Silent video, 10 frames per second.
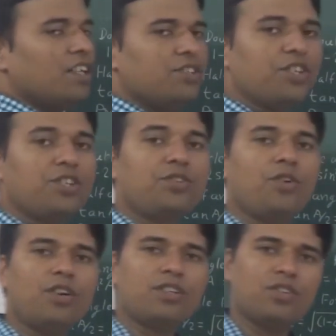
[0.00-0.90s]
you
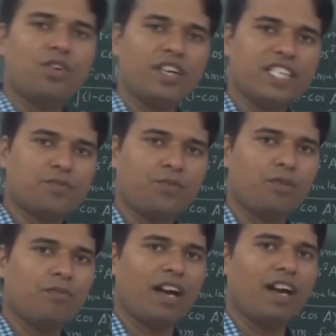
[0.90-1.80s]
don't know its
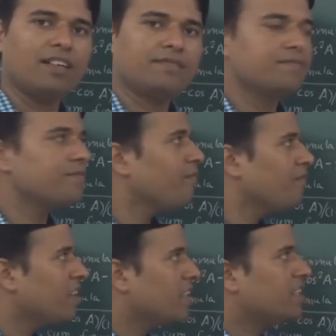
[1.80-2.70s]
formula,
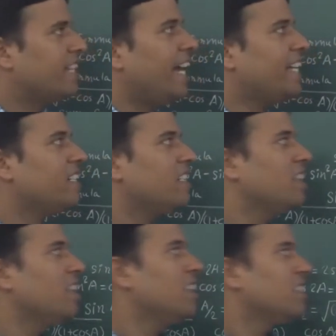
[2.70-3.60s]
then
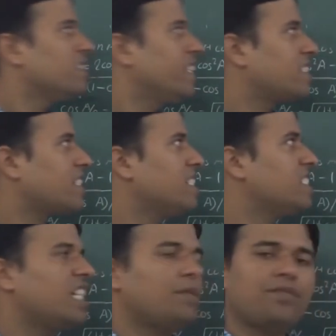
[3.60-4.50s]
this
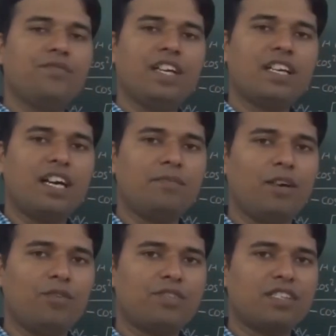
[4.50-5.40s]
concept will come
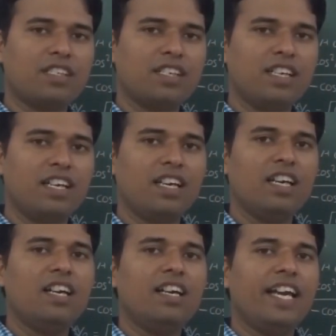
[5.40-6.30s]
out
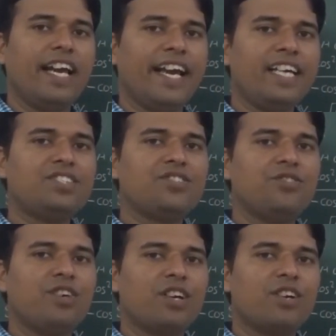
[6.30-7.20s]
as
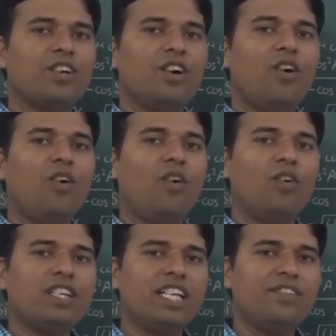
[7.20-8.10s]
your
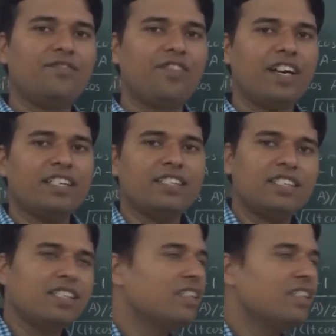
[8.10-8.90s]
only one